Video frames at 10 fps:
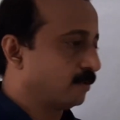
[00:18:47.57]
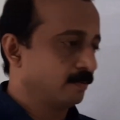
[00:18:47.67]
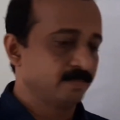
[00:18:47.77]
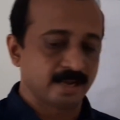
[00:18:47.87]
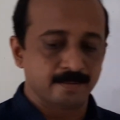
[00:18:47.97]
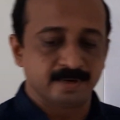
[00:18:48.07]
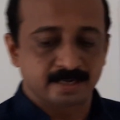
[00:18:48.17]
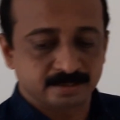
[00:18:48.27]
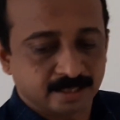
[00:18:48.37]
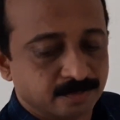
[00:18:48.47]
form a
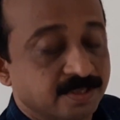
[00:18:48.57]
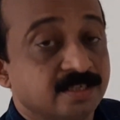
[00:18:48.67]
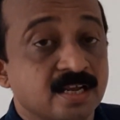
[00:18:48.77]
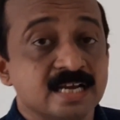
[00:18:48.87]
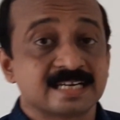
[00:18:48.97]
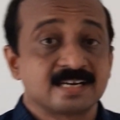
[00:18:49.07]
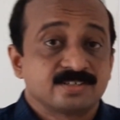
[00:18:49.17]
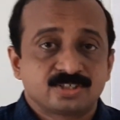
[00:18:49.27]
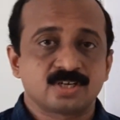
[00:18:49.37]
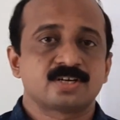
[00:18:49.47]
matrix. That means
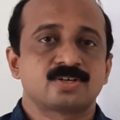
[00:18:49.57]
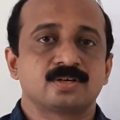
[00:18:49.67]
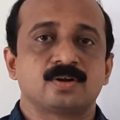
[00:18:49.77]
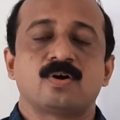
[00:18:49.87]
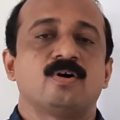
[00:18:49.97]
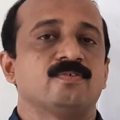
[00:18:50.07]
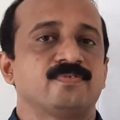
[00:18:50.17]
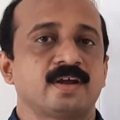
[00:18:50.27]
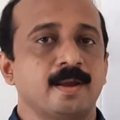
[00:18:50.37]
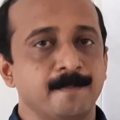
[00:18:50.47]
construction
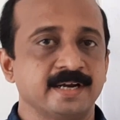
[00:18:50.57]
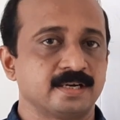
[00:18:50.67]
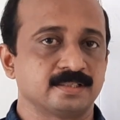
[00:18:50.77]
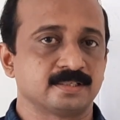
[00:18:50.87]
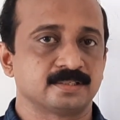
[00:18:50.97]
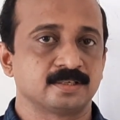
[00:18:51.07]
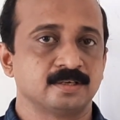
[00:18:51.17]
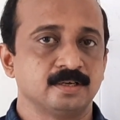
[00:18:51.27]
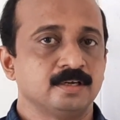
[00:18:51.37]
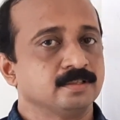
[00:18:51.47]
of a
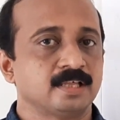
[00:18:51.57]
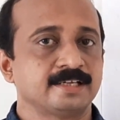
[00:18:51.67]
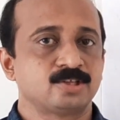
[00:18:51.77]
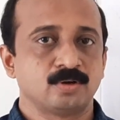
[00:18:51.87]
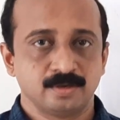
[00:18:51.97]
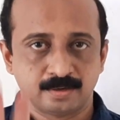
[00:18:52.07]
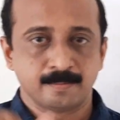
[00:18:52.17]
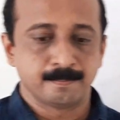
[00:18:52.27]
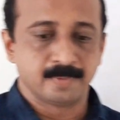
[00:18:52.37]
matrices. That's all.